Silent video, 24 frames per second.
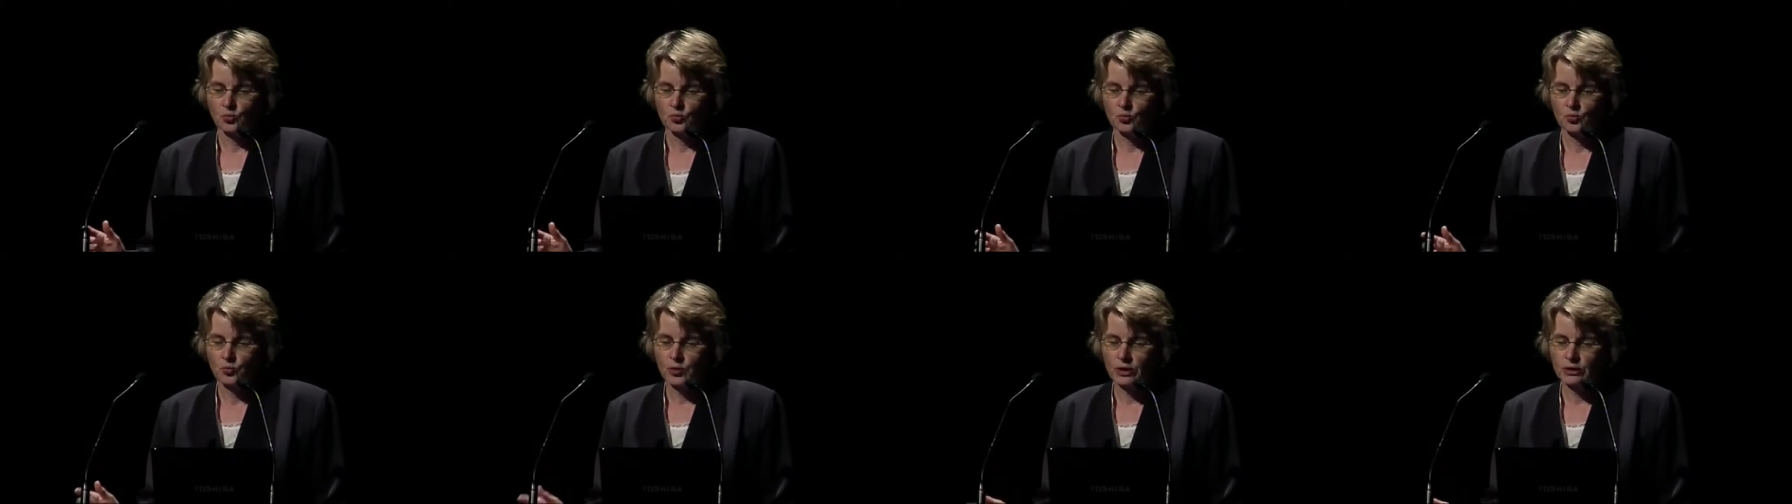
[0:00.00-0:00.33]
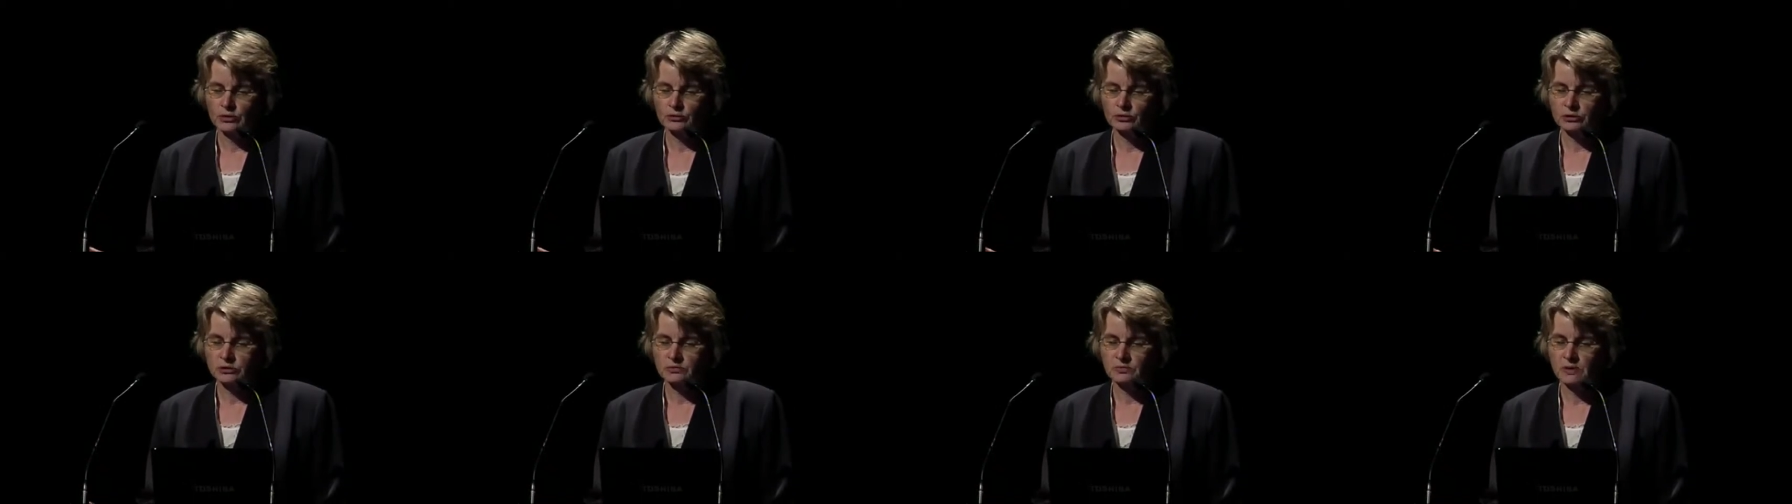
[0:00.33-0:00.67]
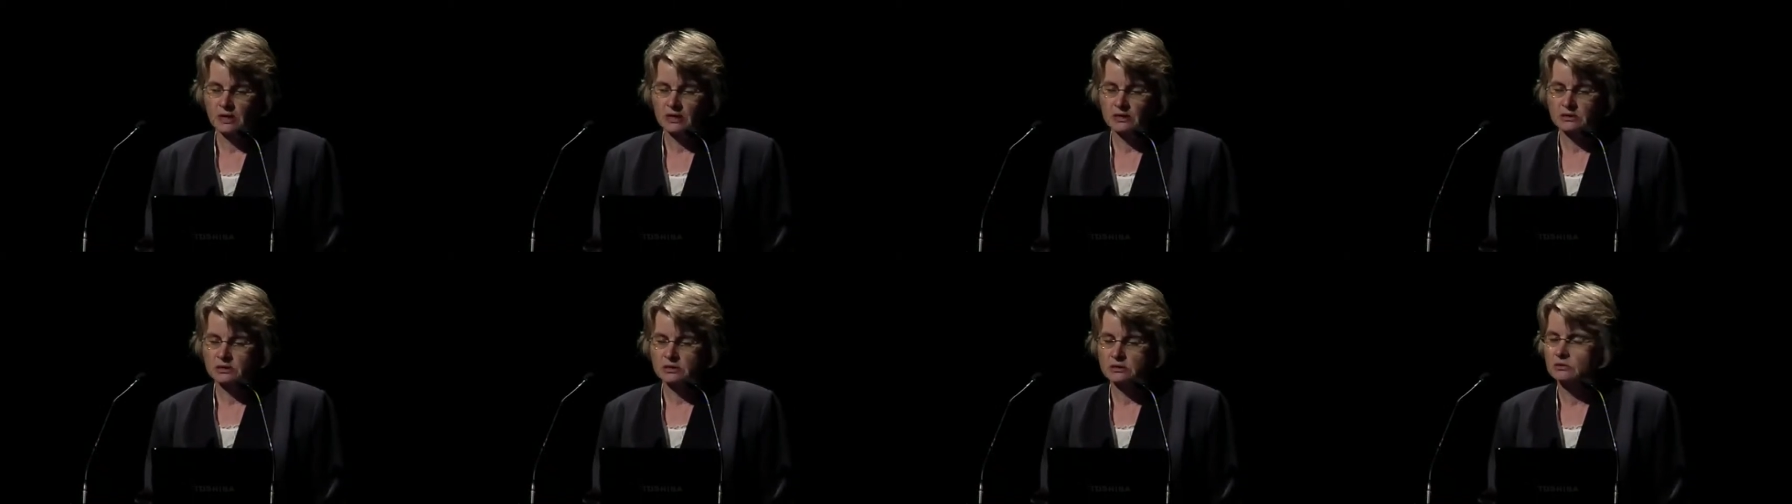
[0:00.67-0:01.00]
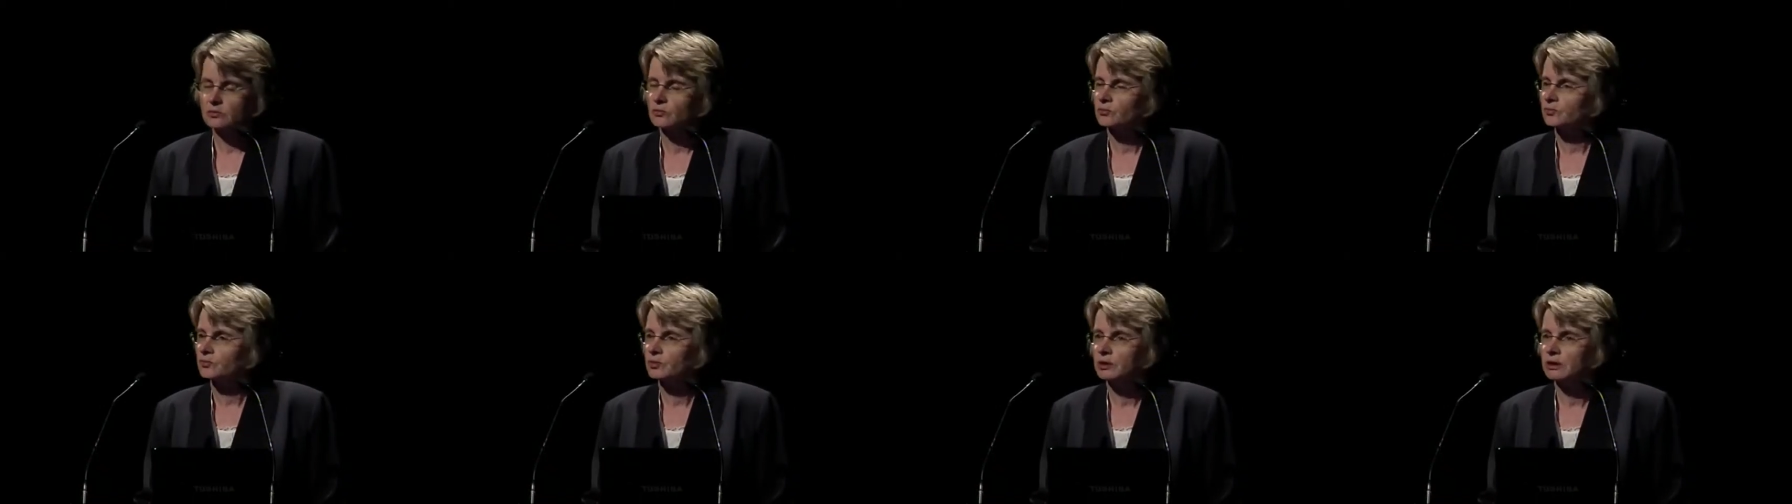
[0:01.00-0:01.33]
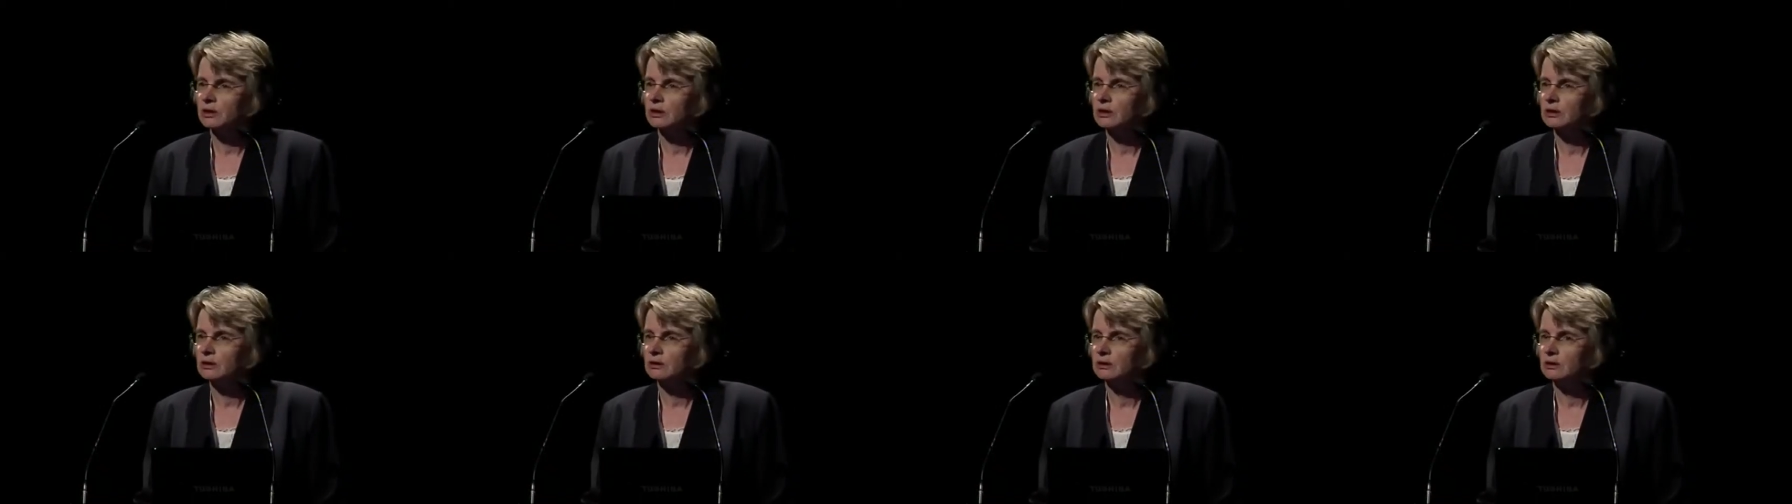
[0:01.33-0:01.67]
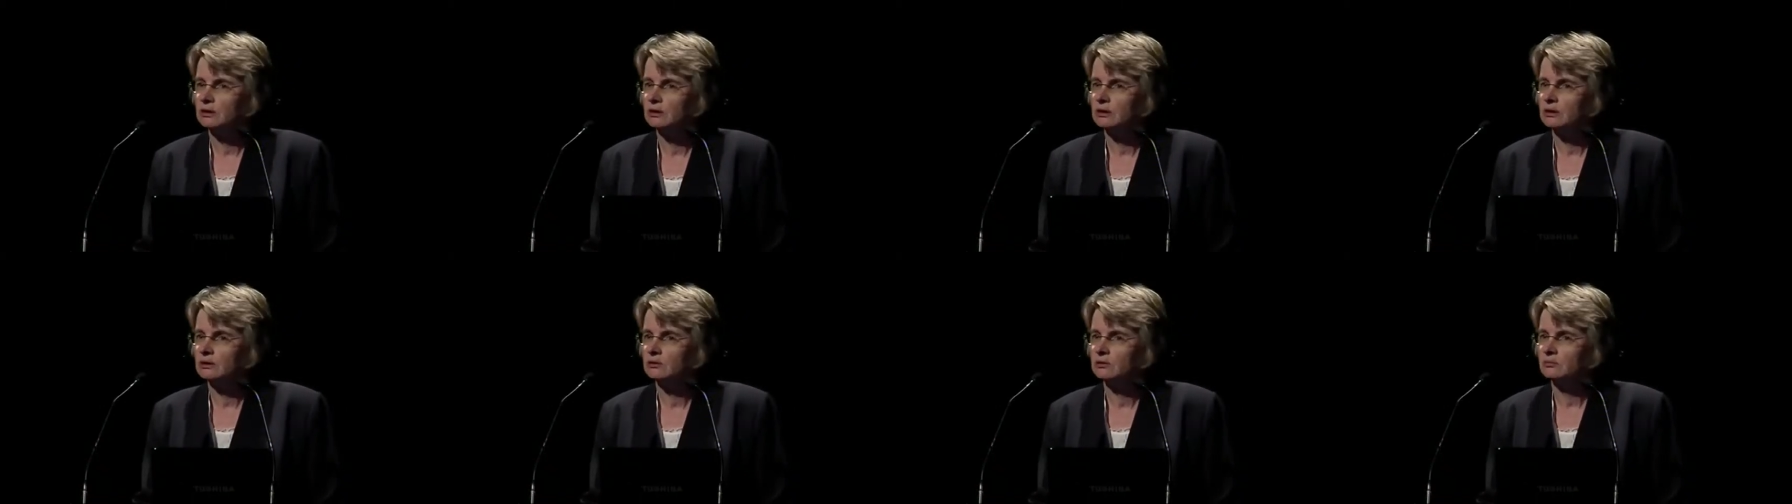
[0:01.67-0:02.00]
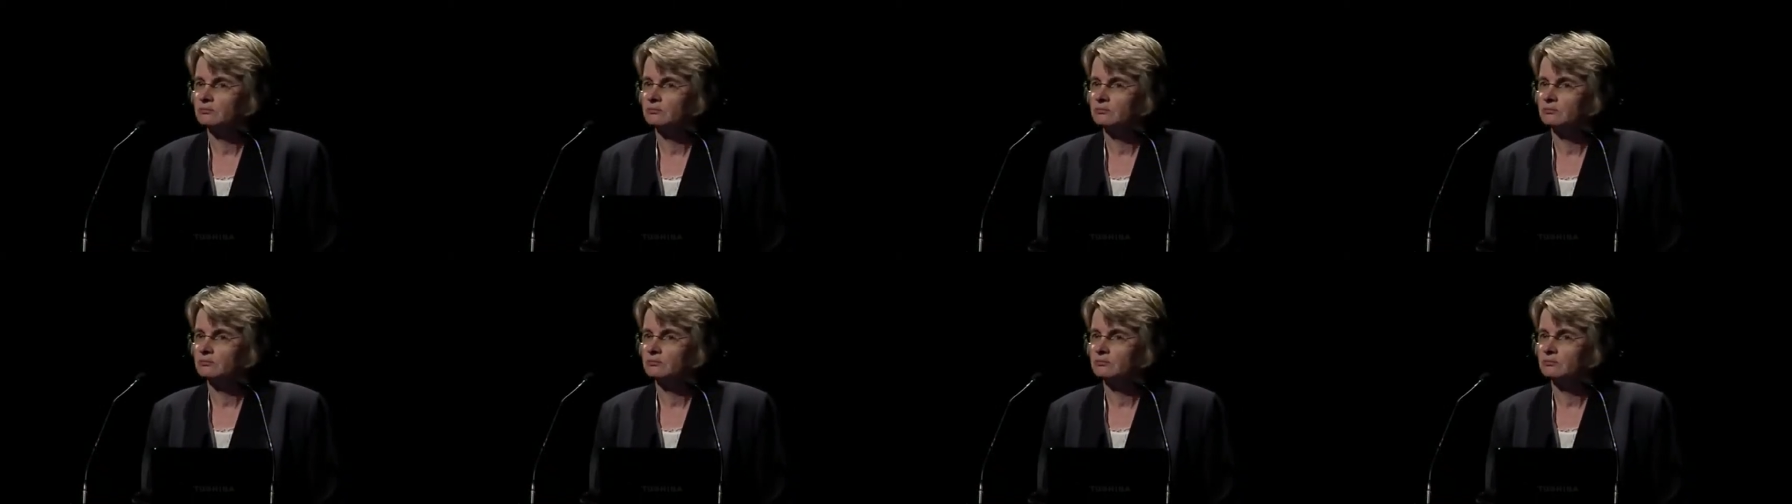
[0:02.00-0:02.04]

Records managers, we,